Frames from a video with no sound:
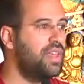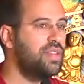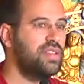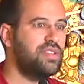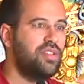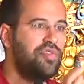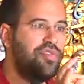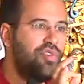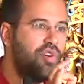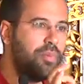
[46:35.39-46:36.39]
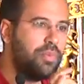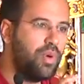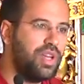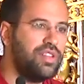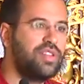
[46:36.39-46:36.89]
These are 4
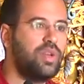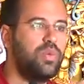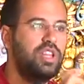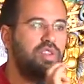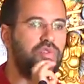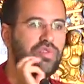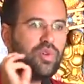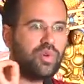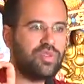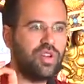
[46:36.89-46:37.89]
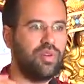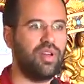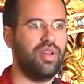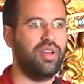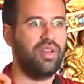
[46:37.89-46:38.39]
points that we need to focus our
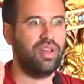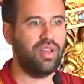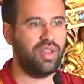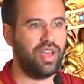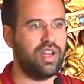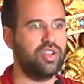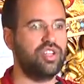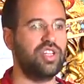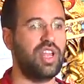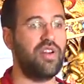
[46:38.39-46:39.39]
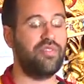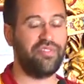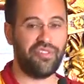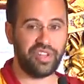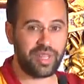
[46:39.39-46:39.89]
energy. They are
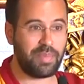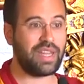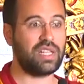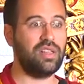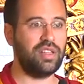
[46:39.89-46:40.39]
fundamental.